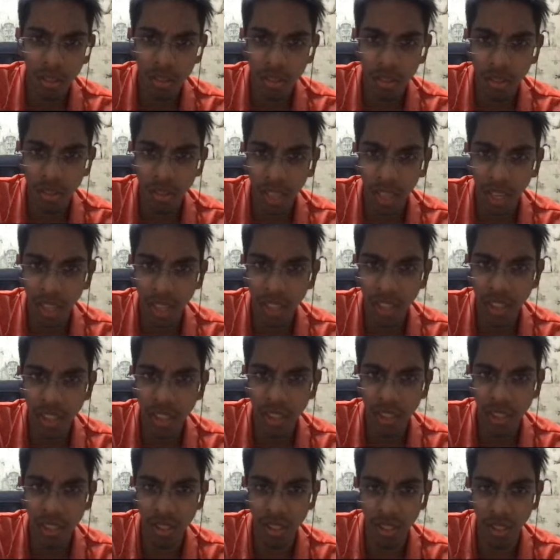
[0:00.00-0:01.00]

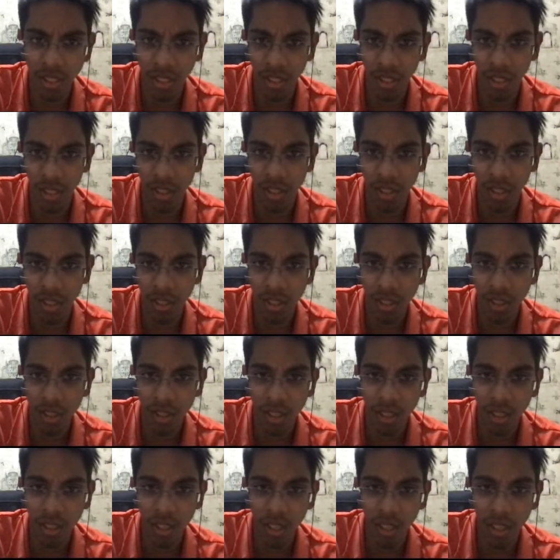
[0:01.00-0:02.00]
Takes, and
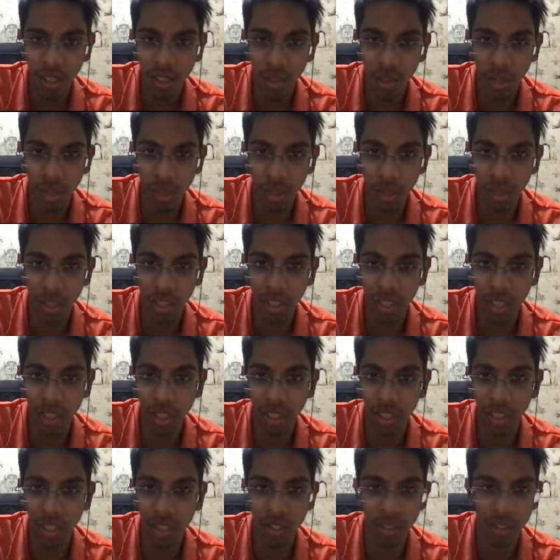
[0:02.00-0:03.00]
I'll try to get king
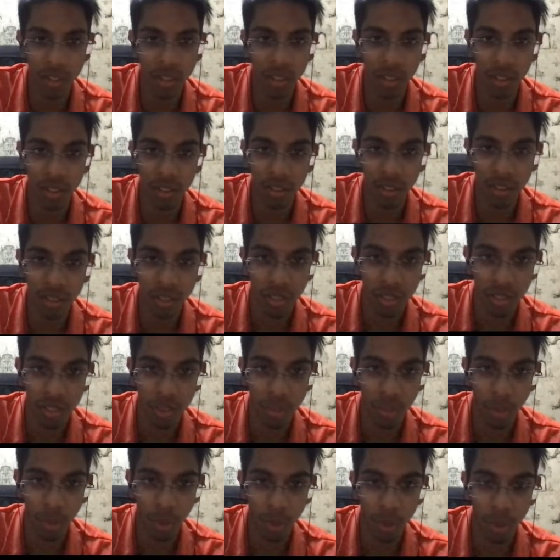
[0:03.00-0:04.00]
here. This
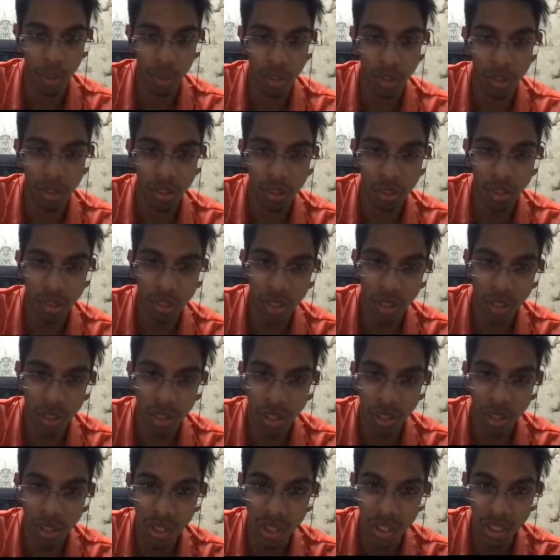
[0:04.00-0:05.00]
pawn,
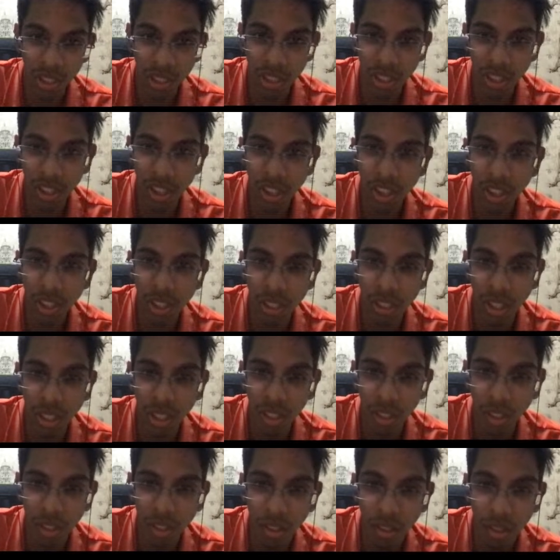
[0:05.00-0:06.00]
is this
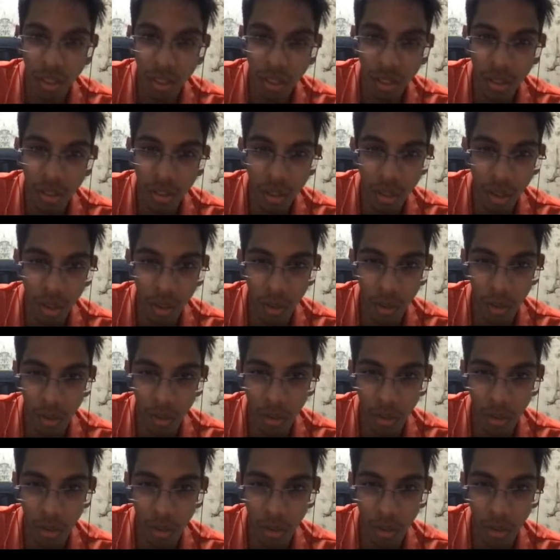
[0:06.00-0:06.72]
there? No.